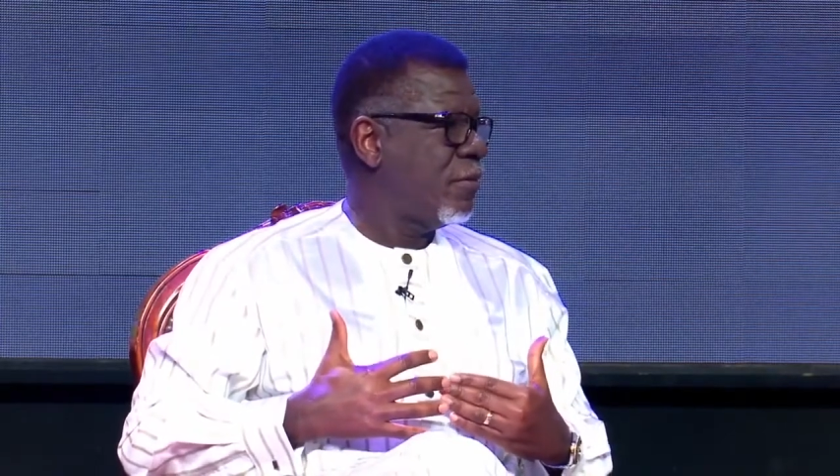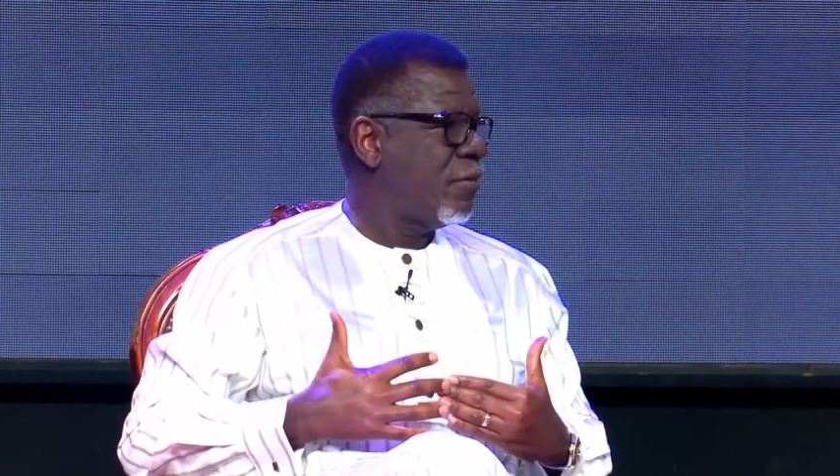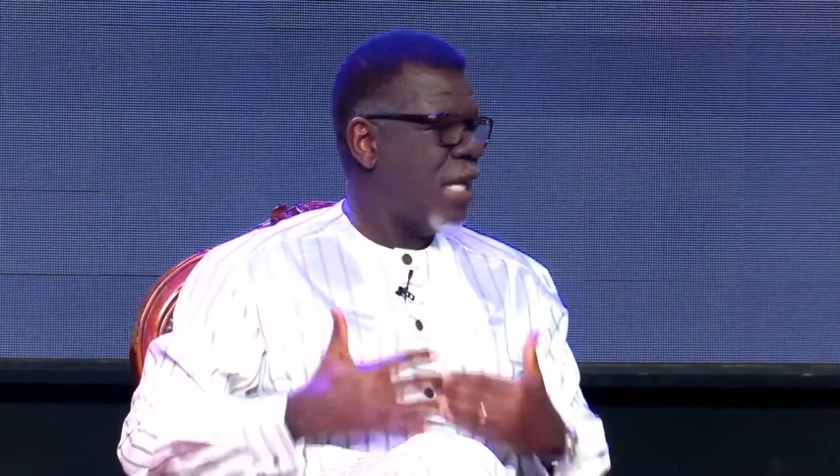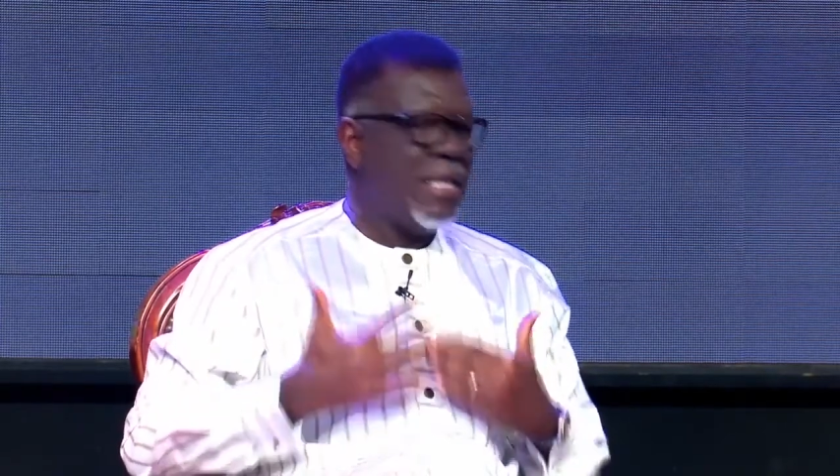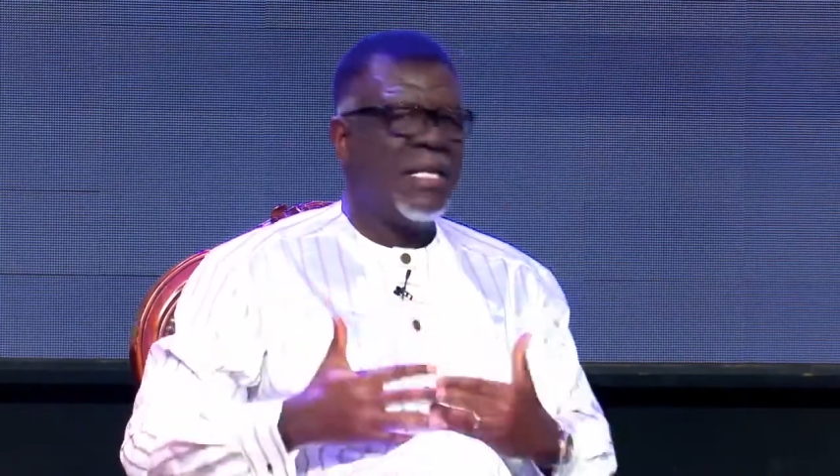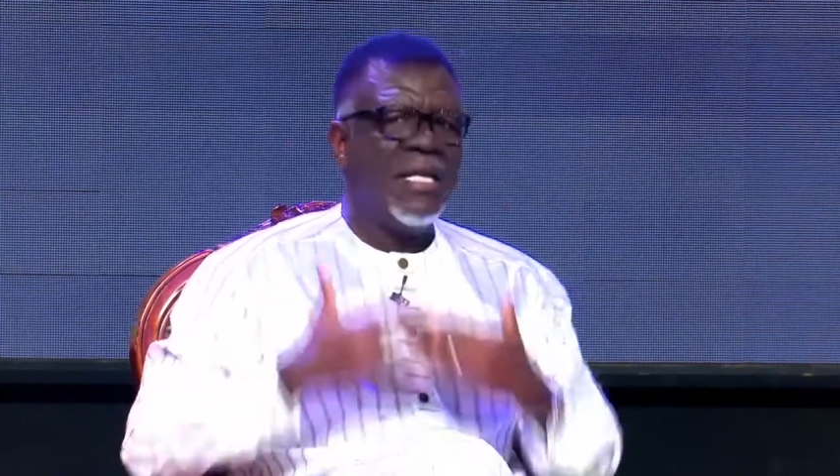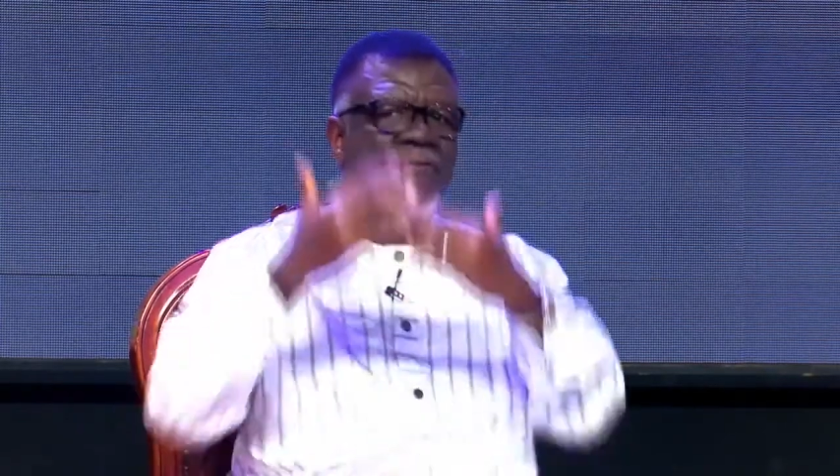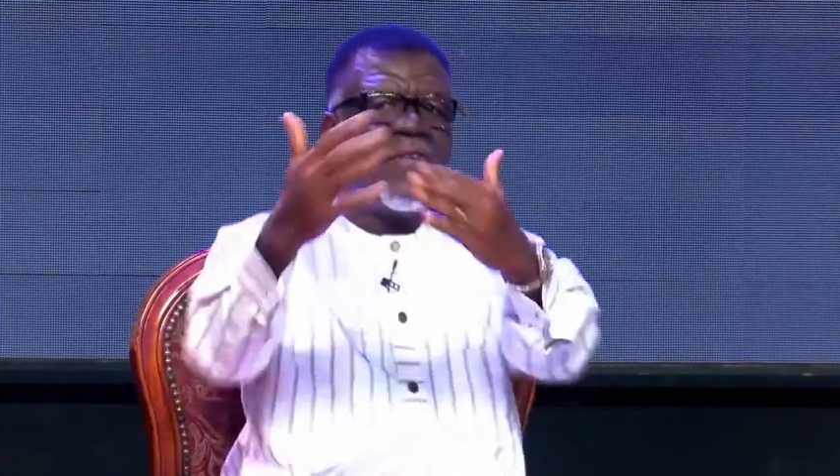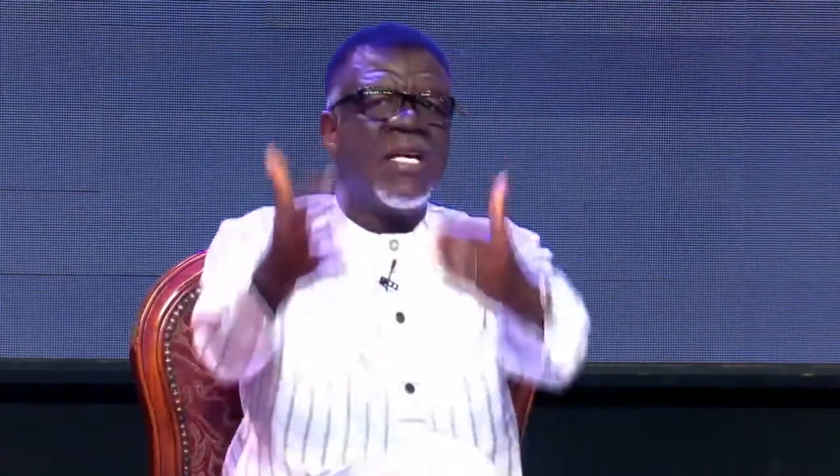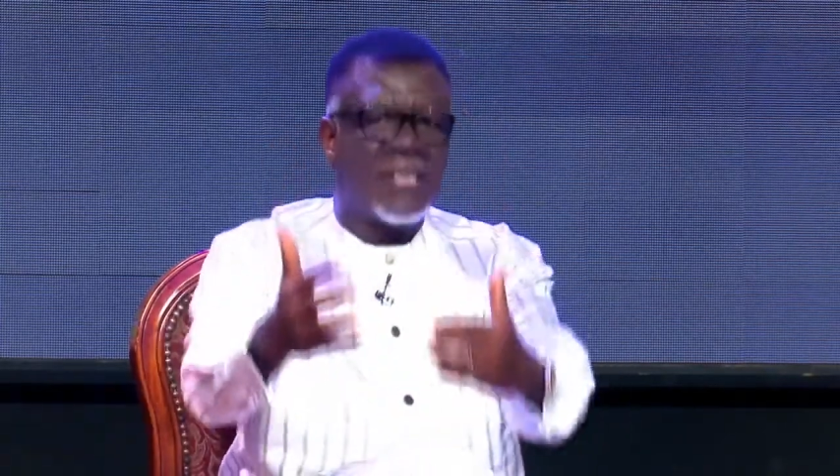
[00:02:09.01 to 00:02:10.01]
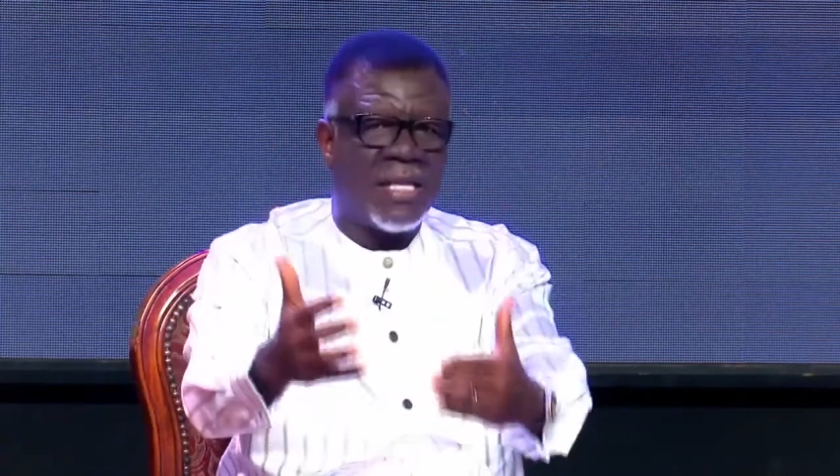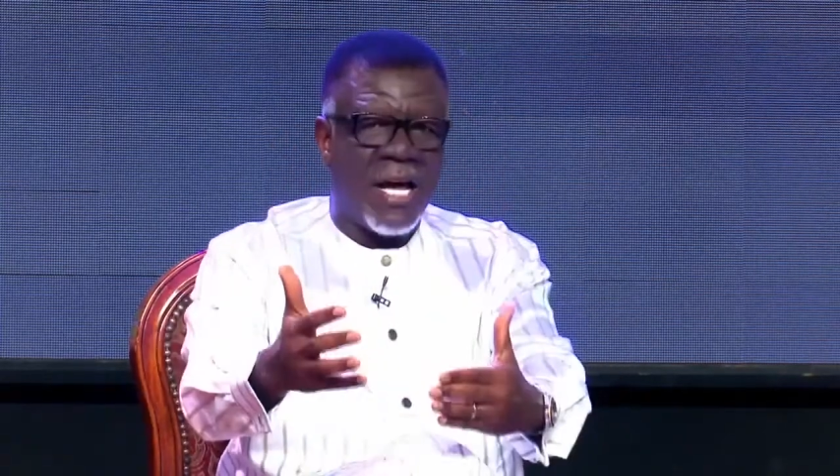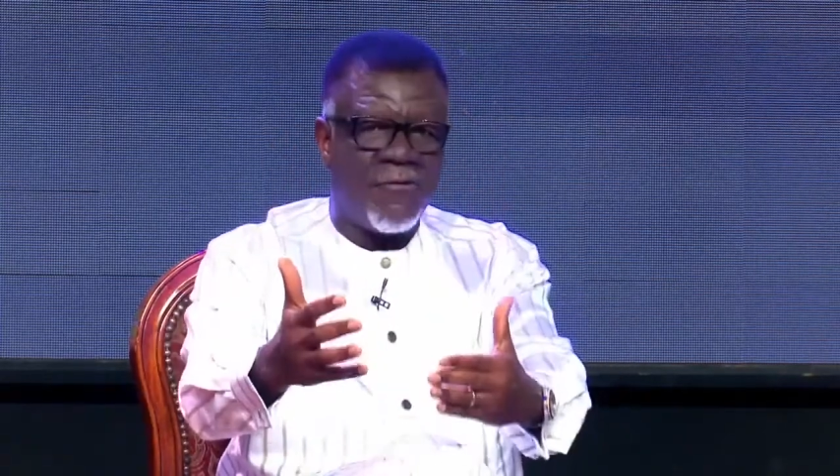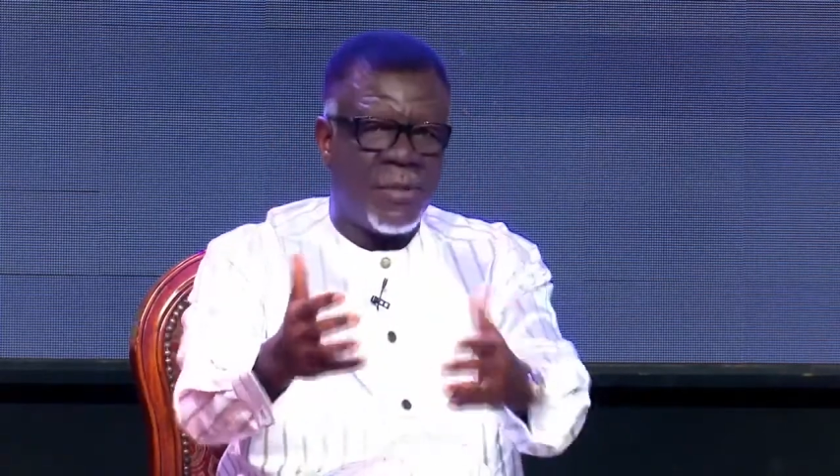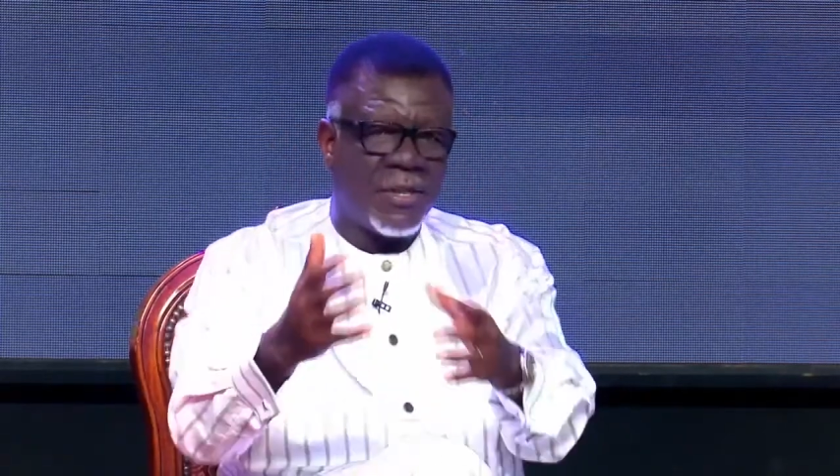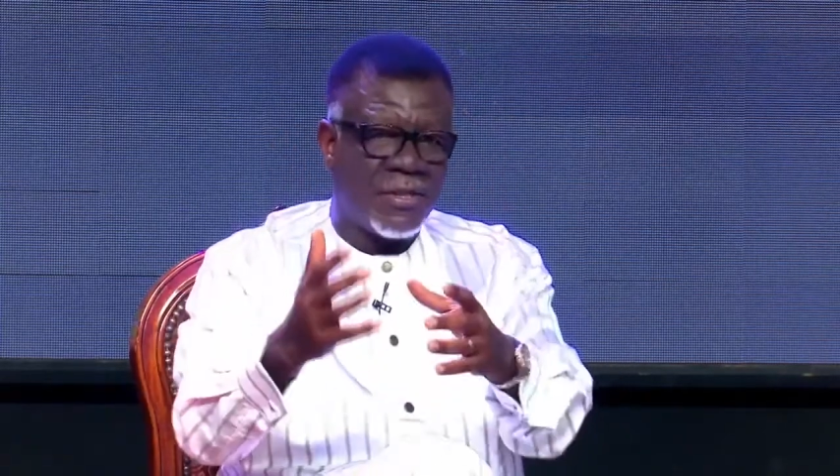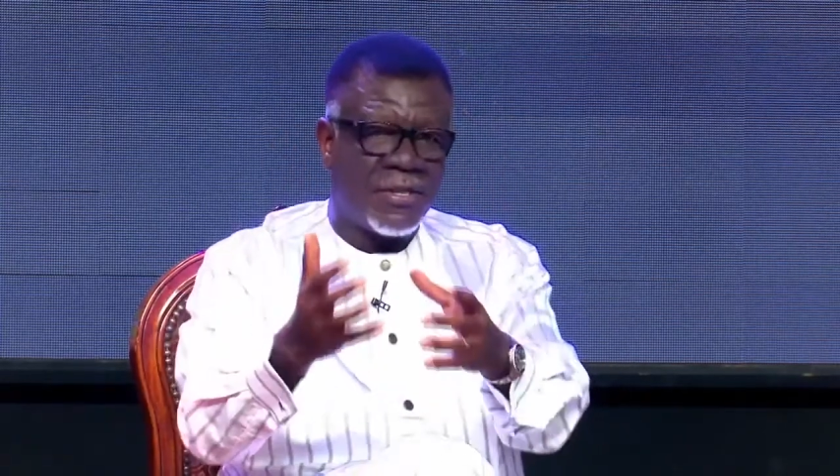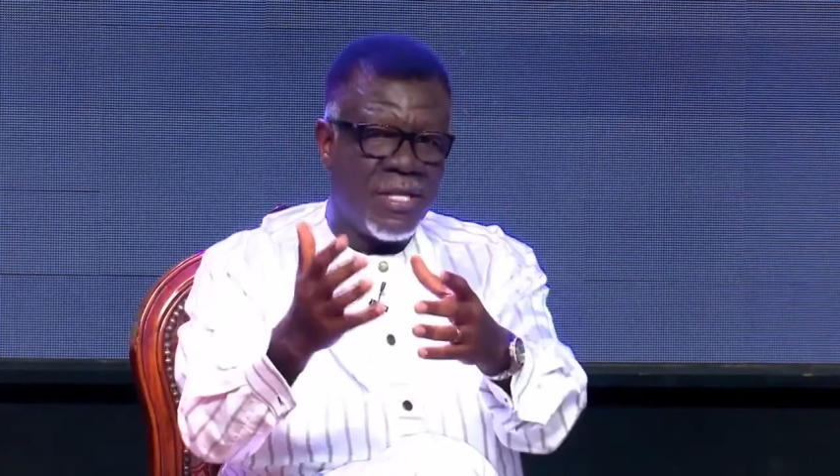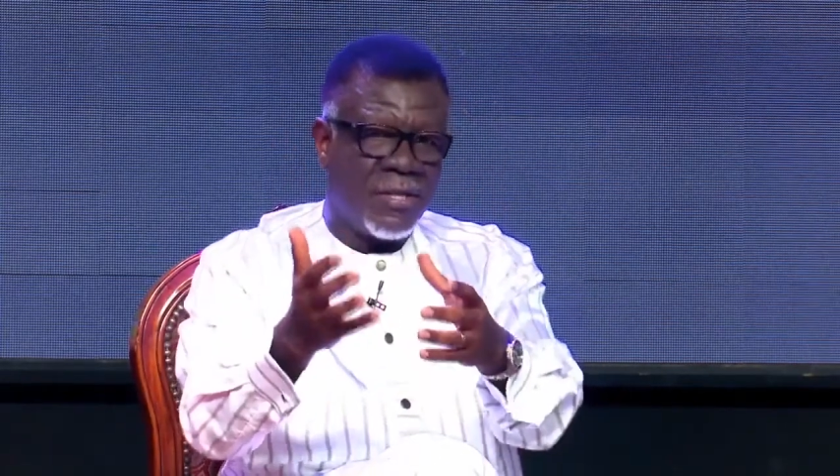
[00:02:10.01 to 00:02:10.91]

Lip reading: and face life, because he's